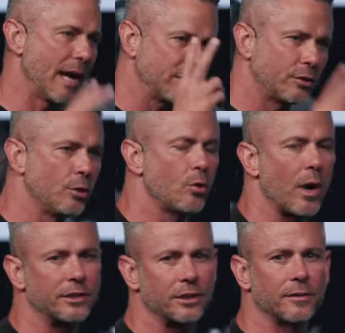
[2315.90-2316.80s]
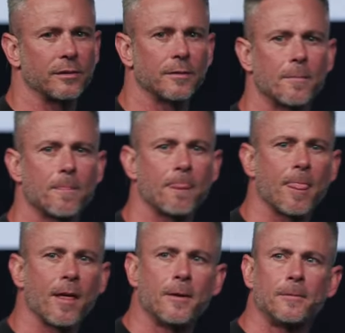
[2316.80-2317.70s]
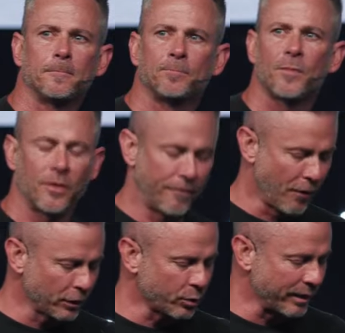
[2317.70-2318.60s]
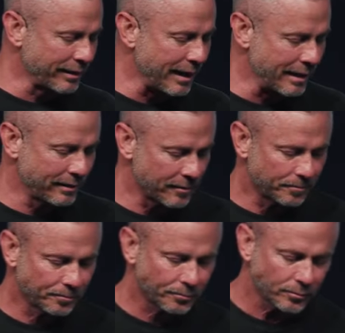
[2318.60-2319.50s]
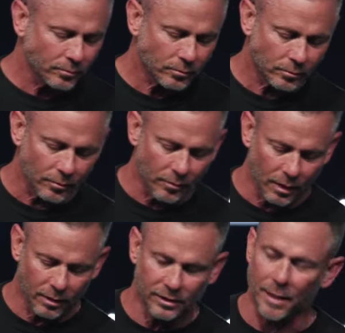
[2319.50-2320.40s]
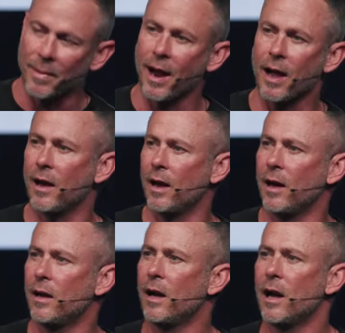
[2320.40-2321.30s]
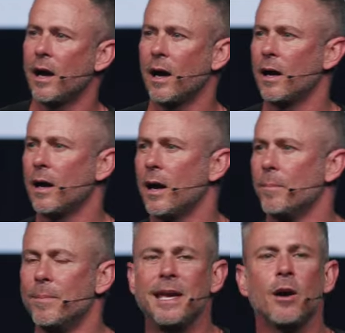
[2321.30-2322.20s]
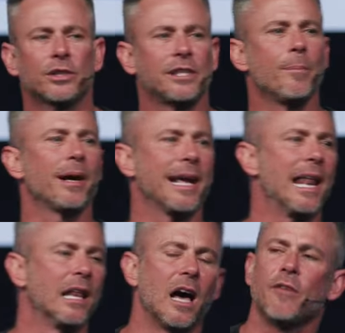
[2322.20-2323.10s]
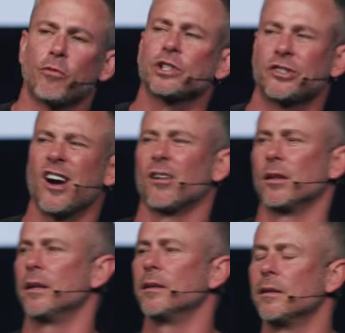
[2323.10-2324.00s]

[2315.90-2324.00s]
to ask two questions. The first one is this. You say, man, me or somebody I love, we're struggling.